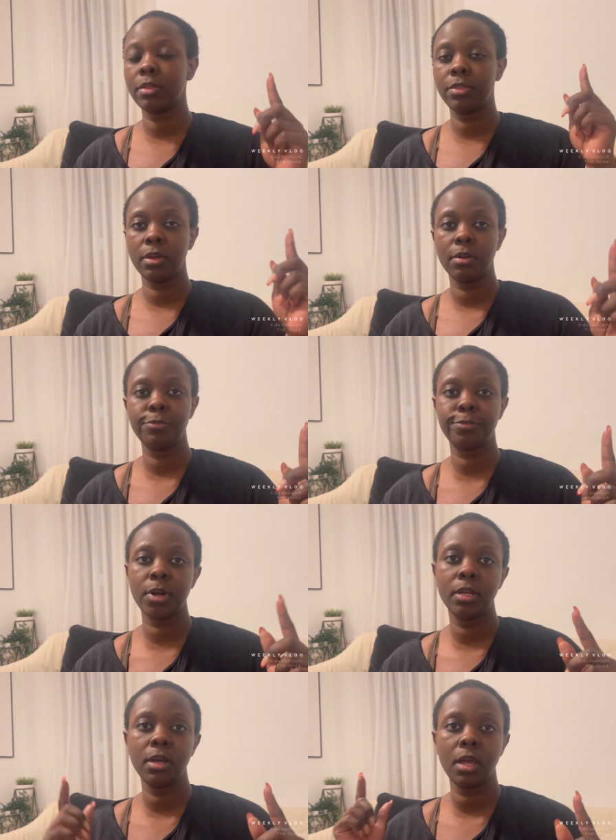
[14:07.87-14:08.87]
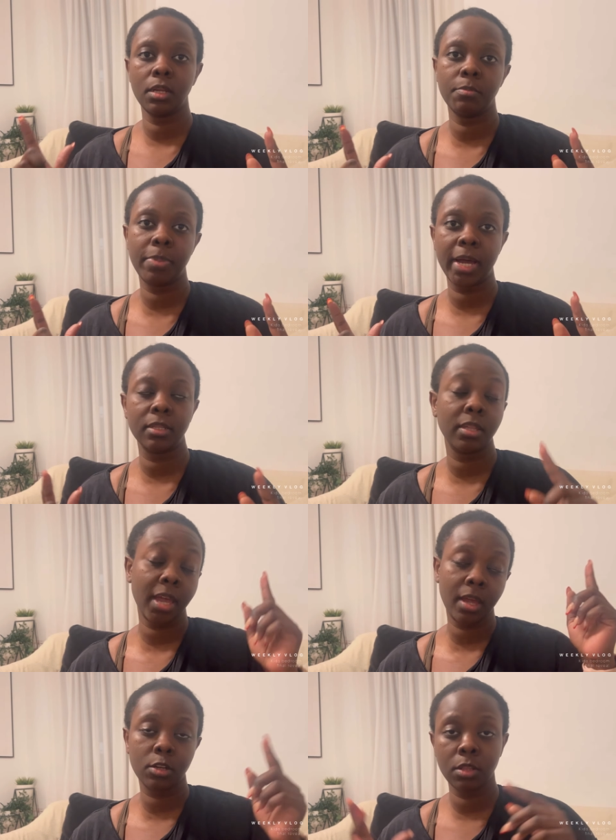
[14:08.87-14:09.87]
the front and the back, the
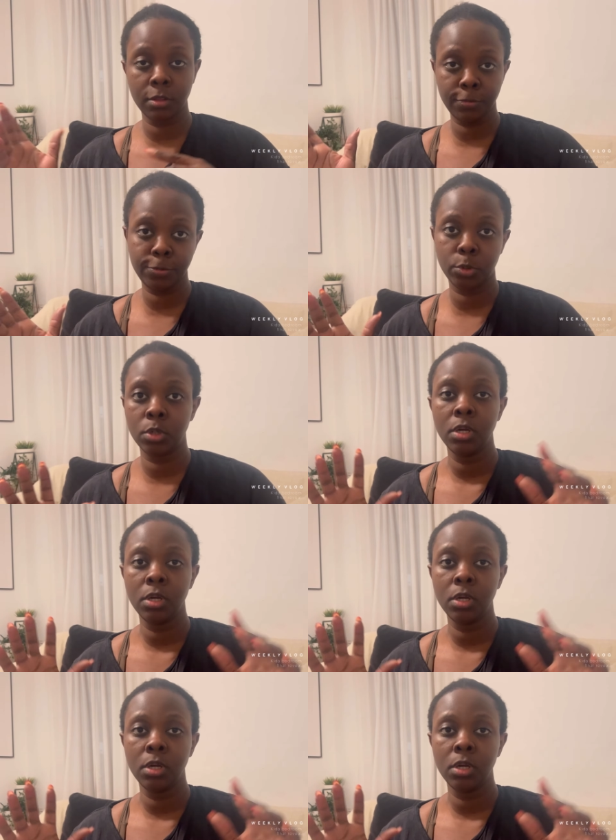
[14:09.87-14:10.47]
head and the foot